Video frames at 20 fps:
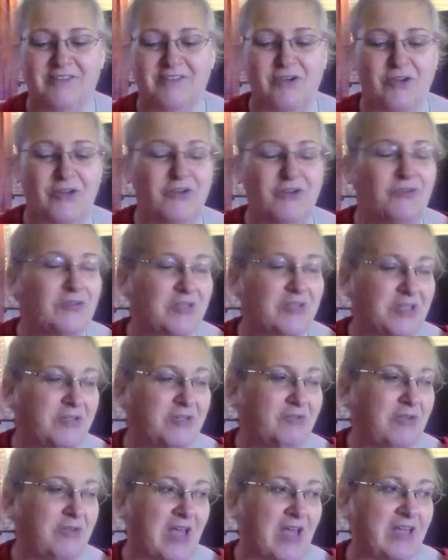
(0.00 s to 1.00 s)
Well, now. Usually
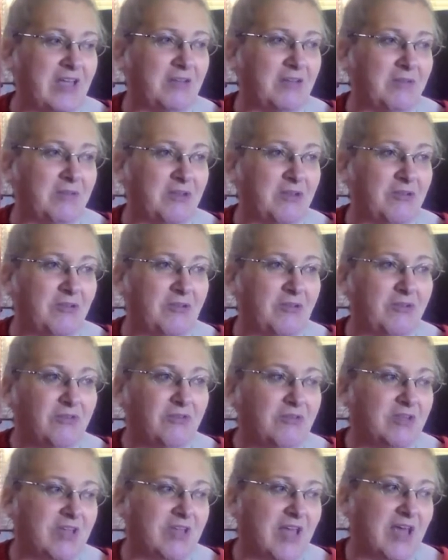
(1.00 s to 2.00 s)
you take the. You
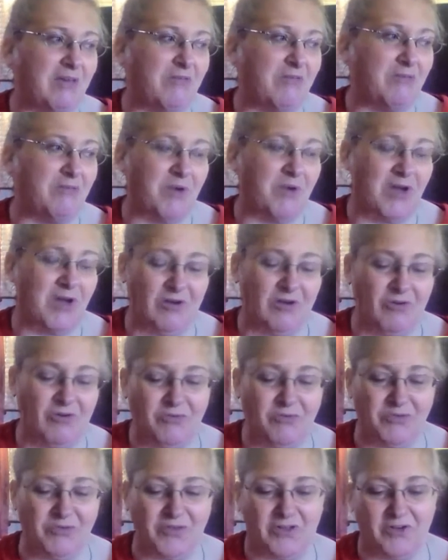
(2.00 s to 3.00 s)
usually have the bottle
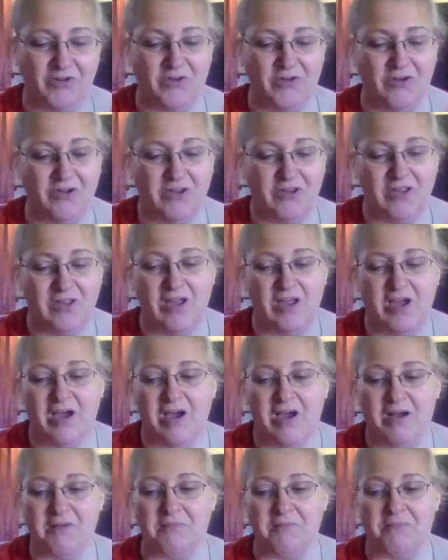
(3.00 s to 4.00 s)
over there. I know.
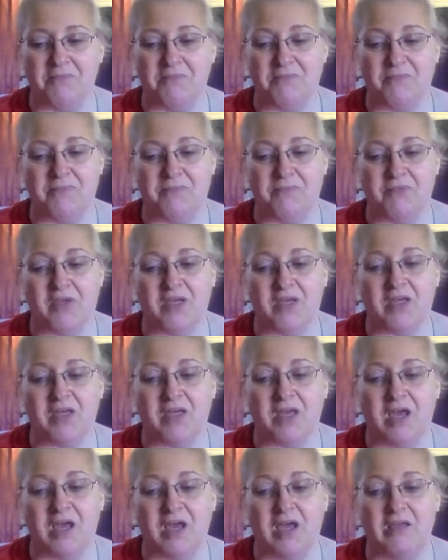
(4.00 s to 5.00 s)
Um, but
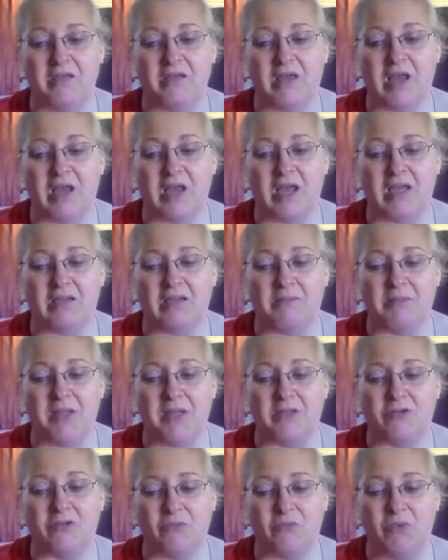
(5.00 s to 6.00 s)
I I like to
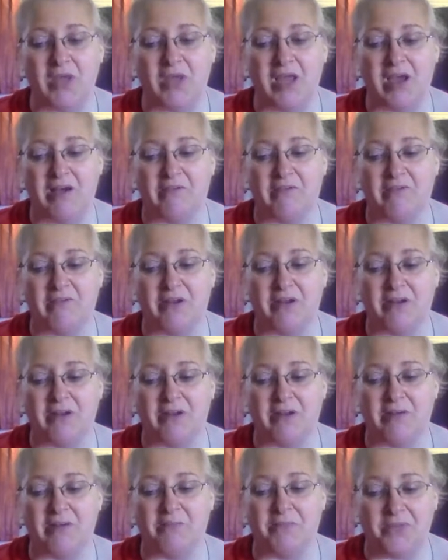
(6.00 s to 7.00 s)
make sure we have a,
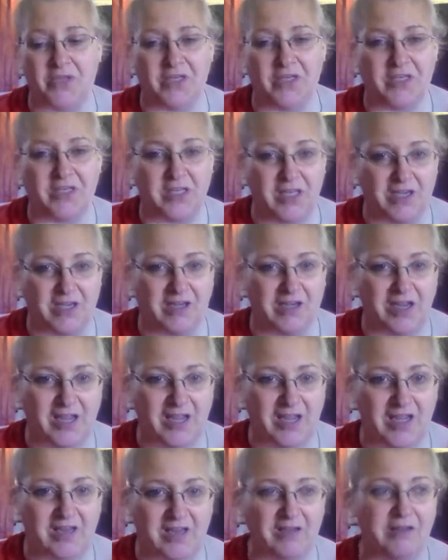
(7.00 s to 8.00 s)
plenty on
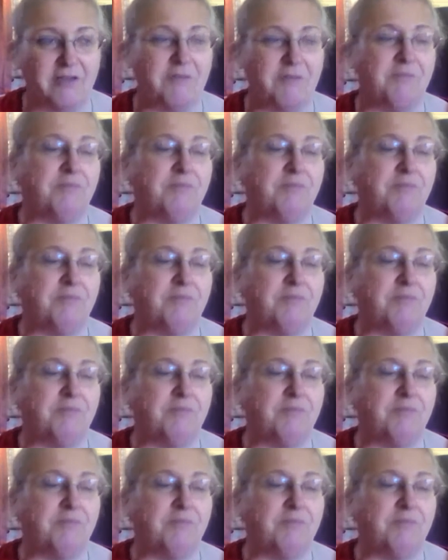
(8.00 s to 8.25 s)
hand.